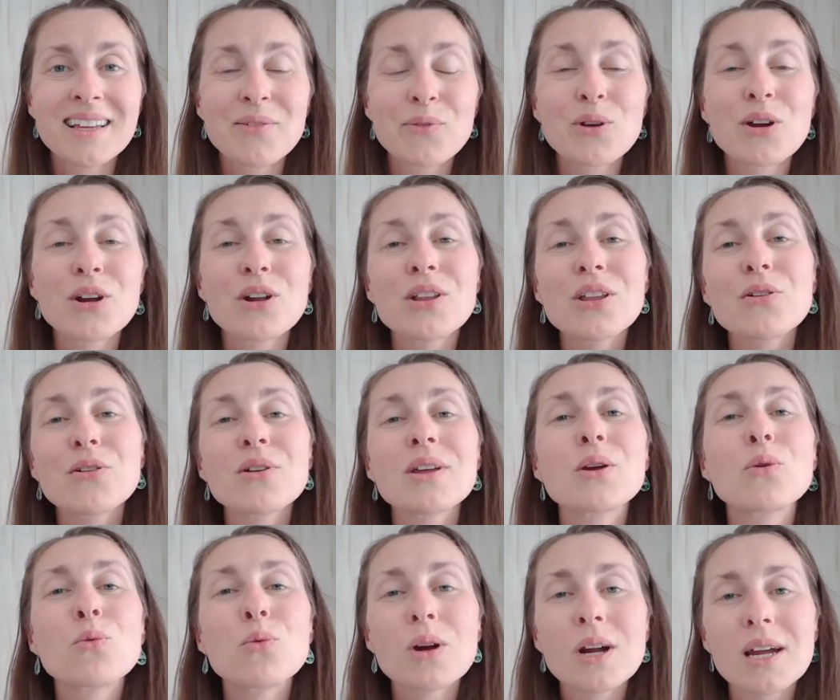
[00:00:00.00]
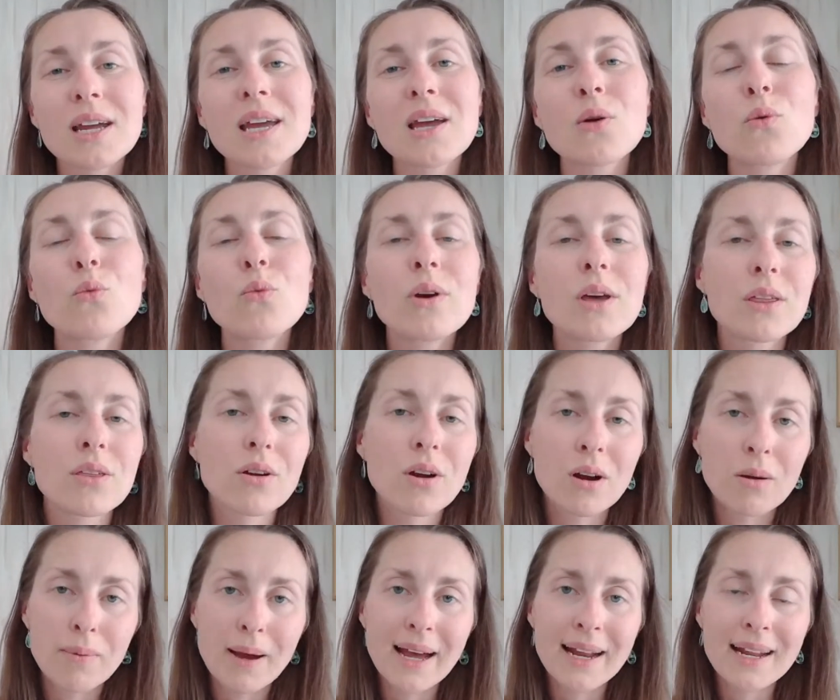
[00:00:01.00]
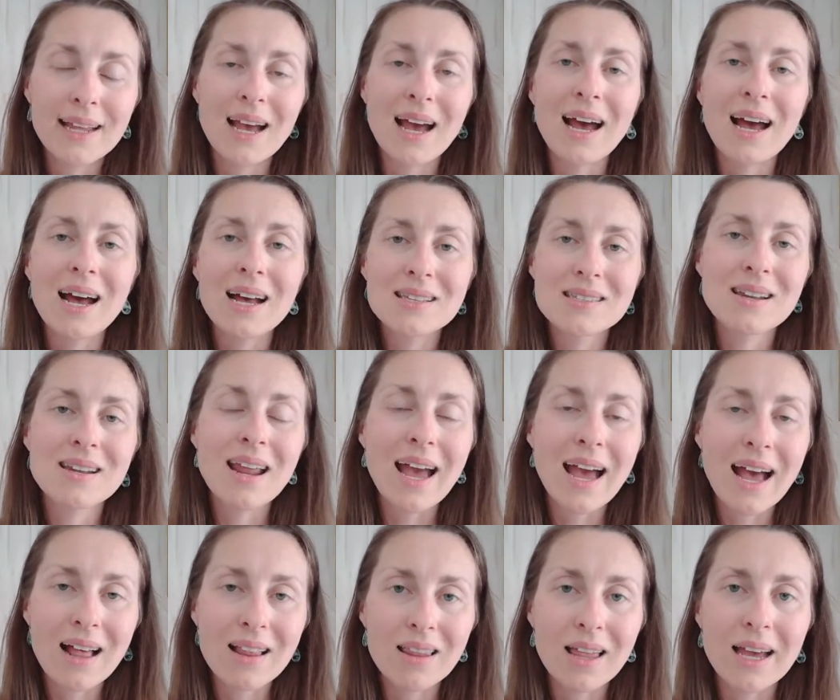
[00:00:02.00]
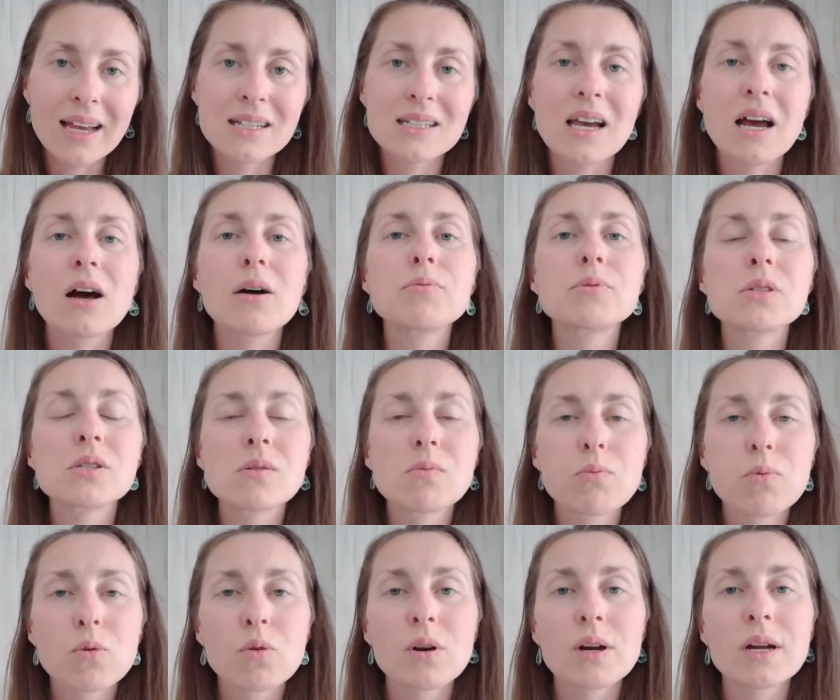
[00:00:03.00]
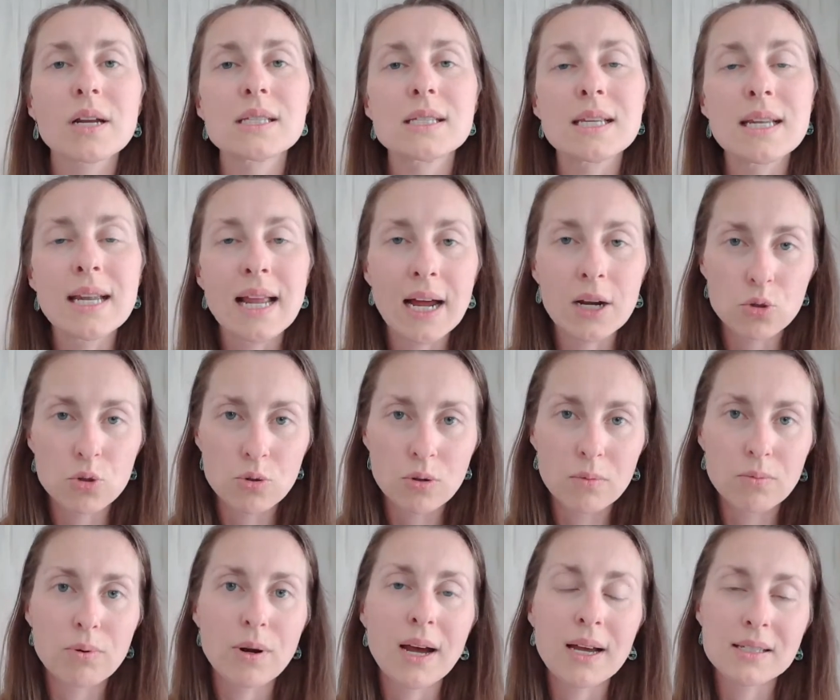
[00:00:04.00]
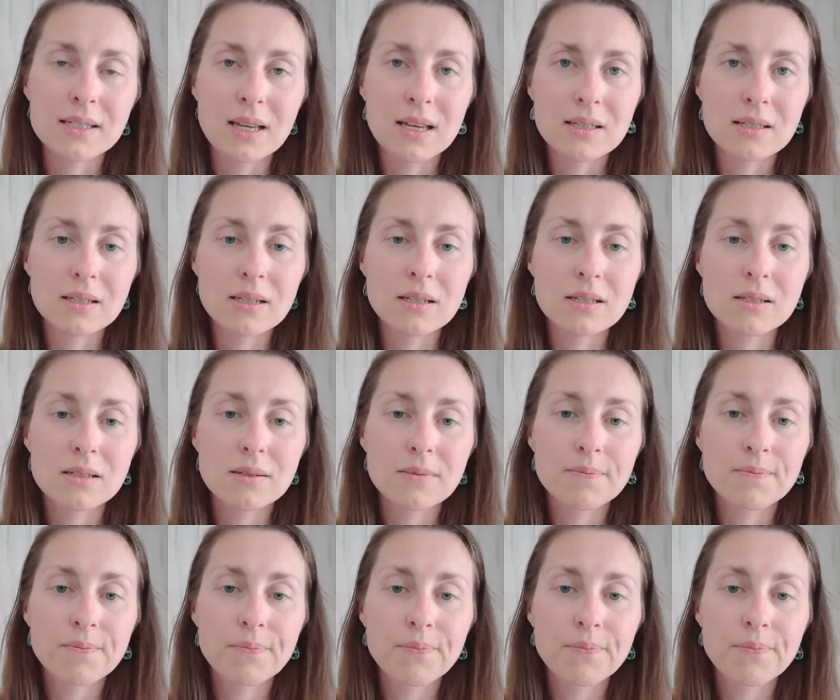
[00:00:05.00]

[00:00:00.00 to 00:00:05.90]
We are literally working with our body as an ally to help support its natural processes.